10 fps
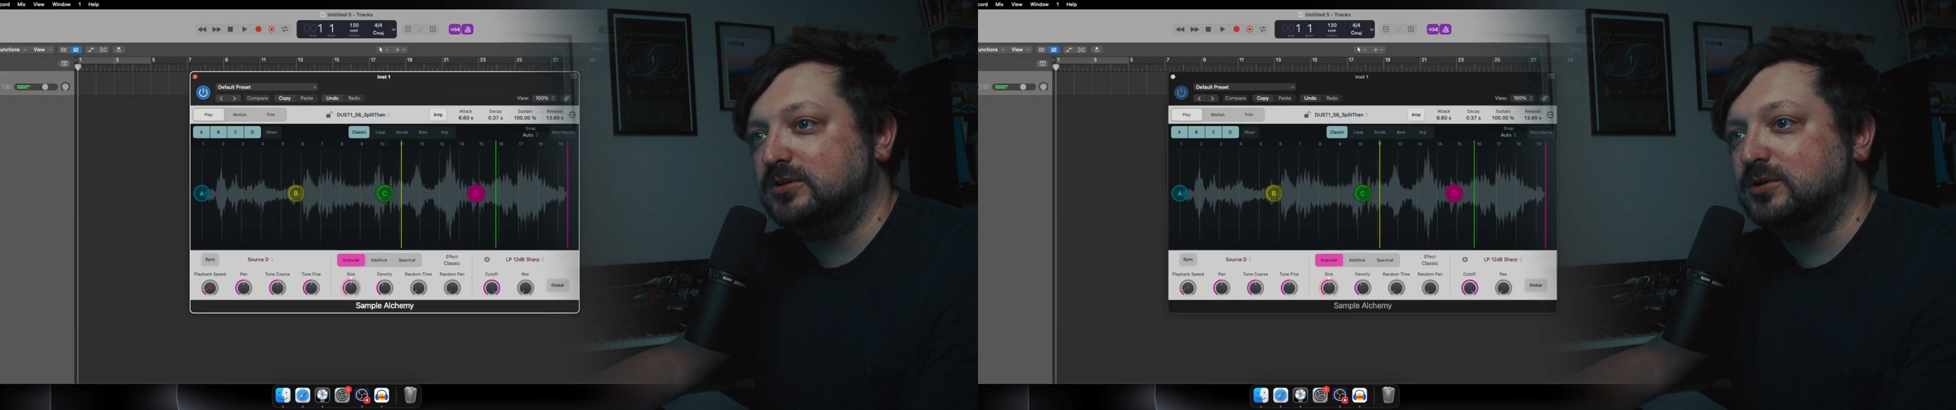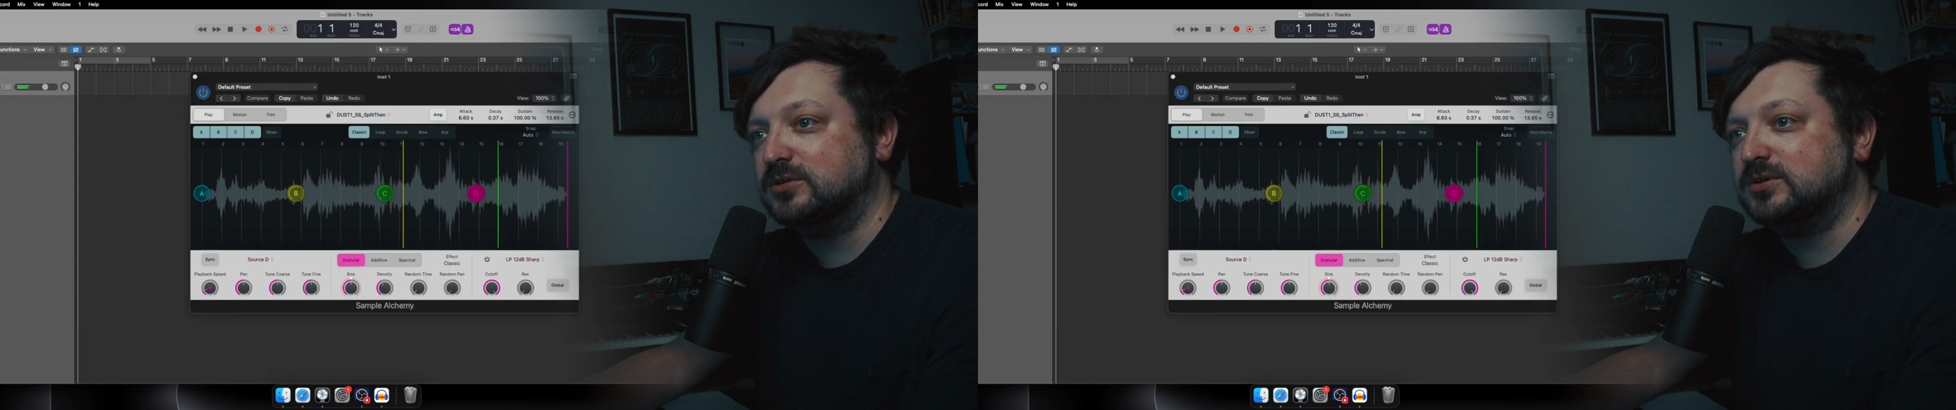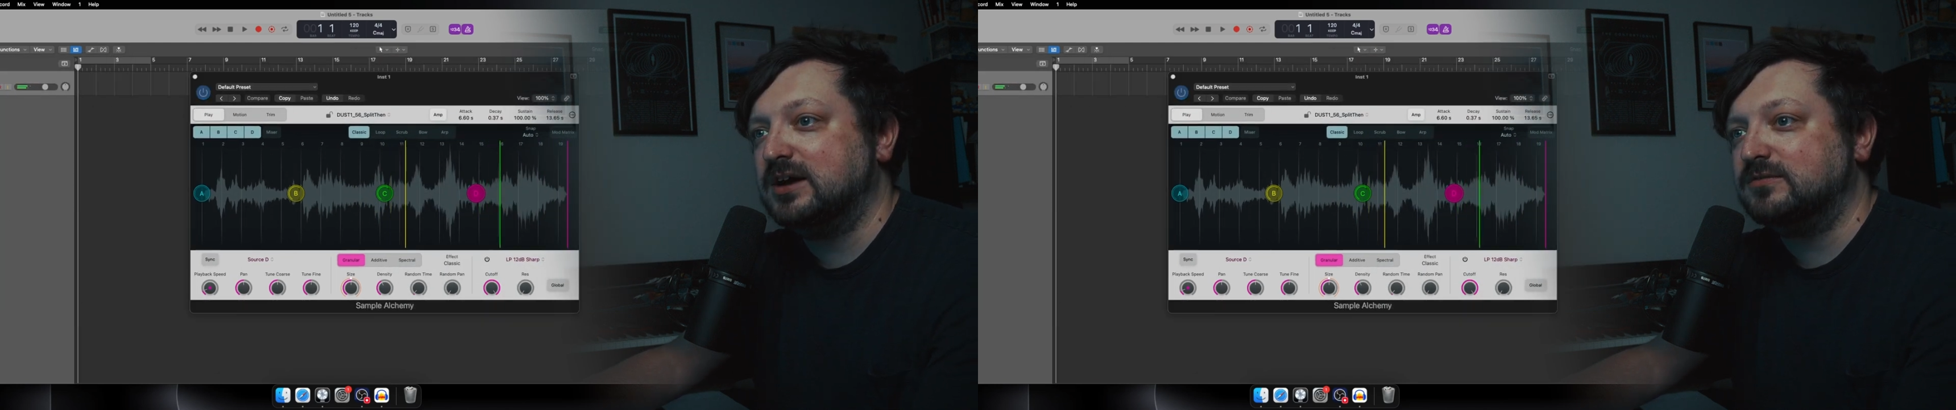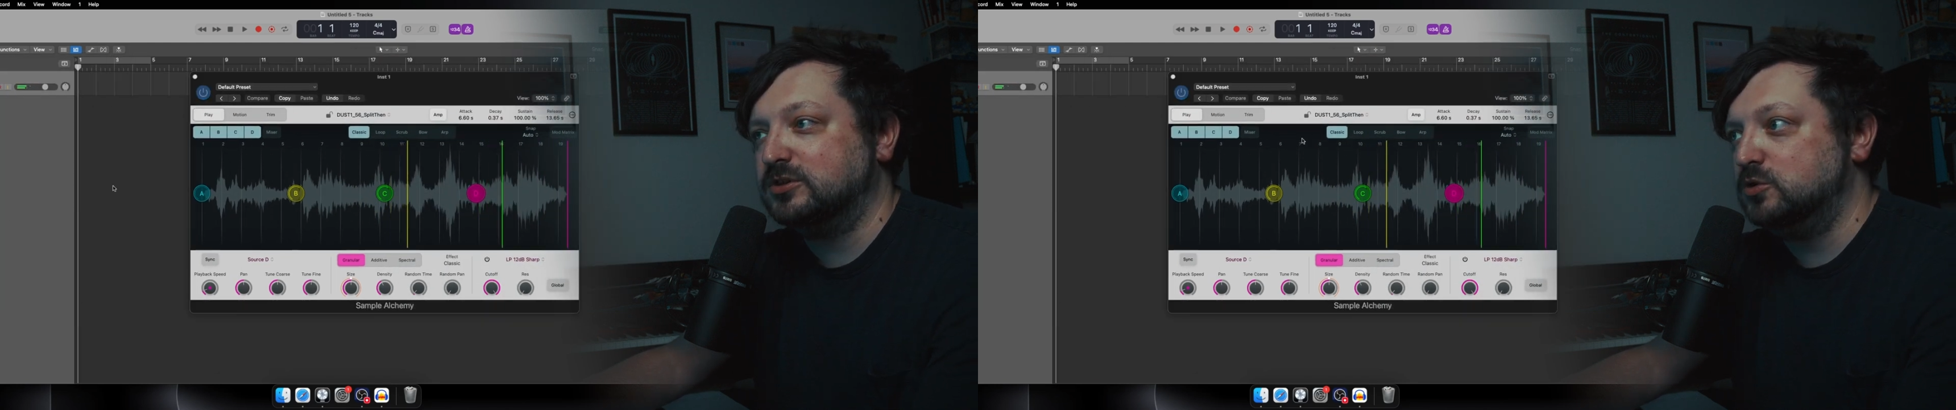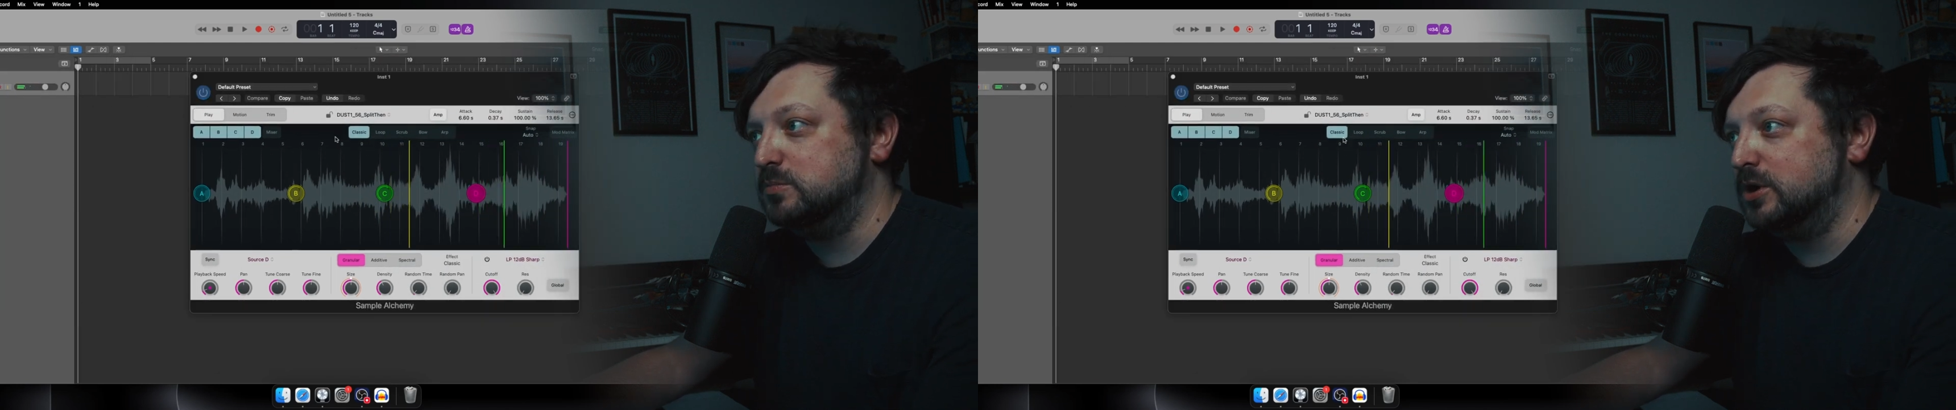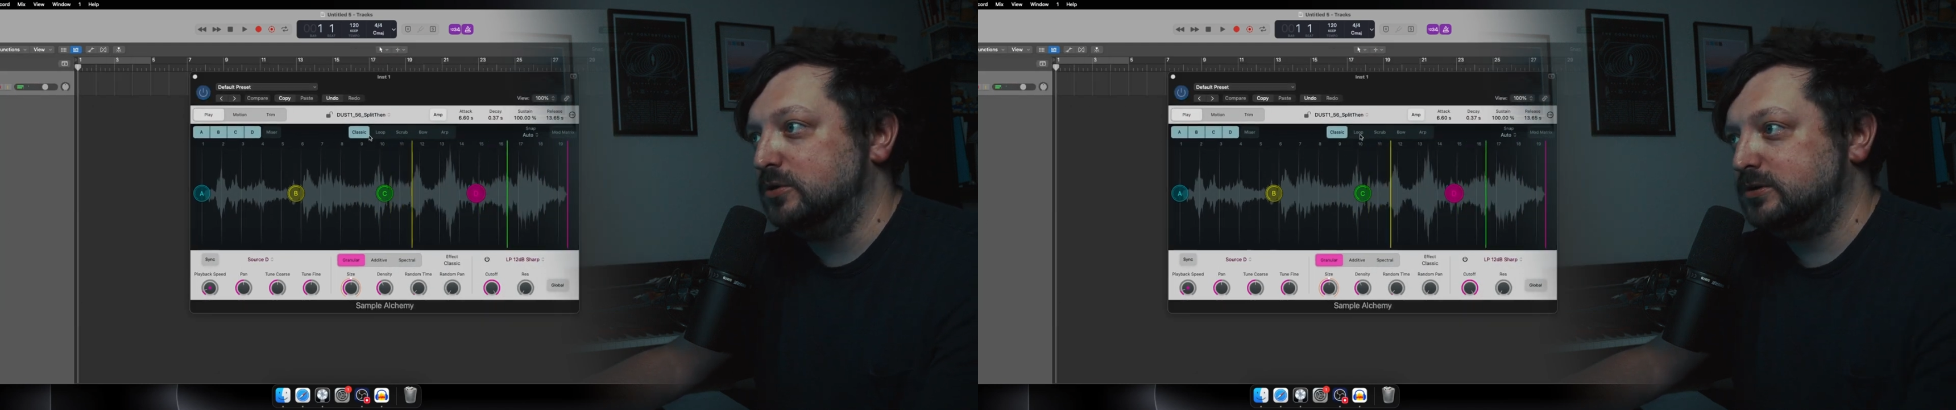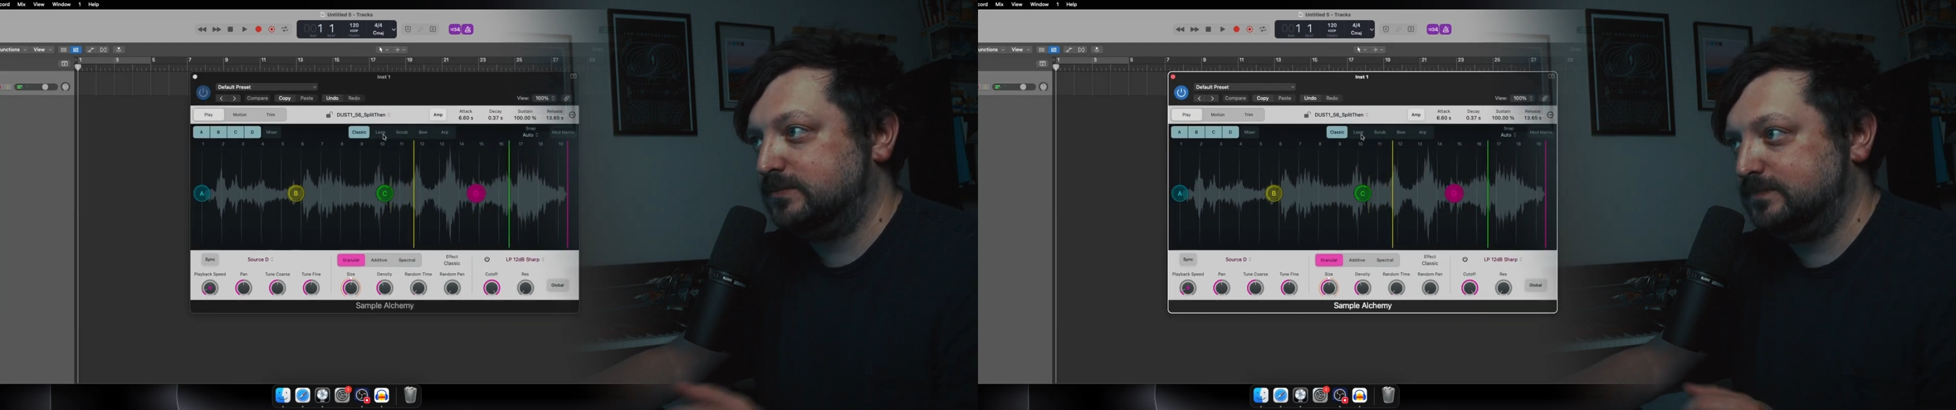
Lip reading: You also have loop mode,